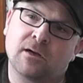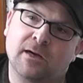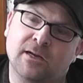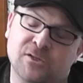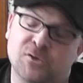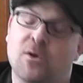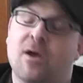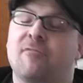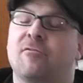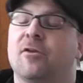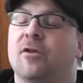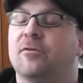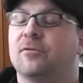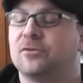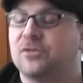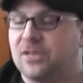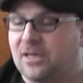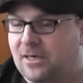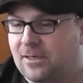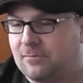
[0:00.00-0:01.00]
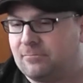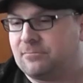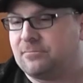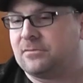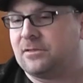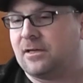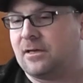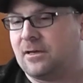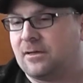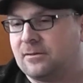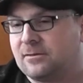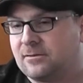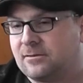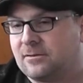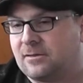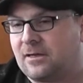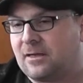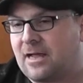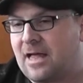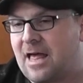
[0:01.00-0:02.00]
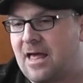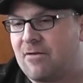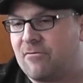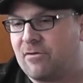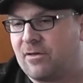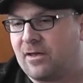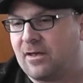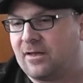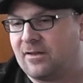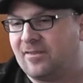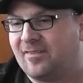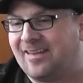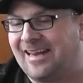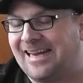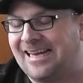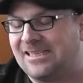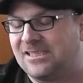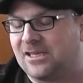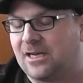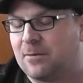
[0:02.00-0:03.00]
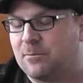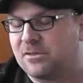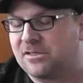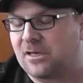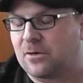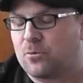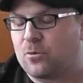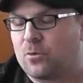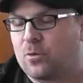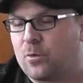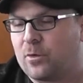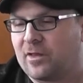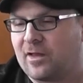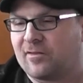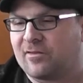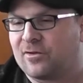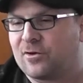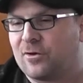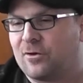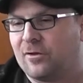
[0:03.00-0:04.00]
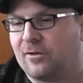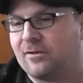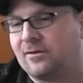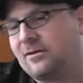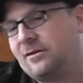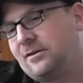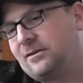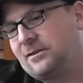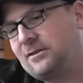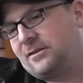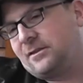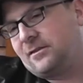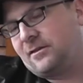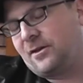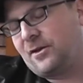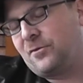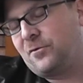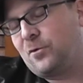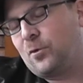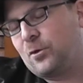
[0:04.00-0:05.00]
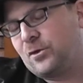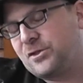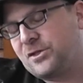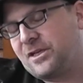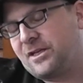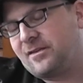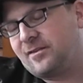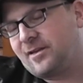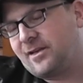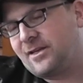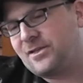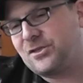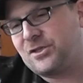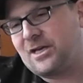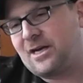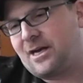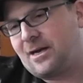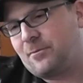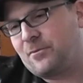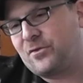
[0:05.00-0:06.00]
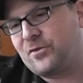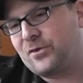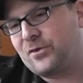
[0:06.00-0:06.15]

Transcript: I do have another job, yeah. I have a day job, is like what we like to call it, the unfortunate day job.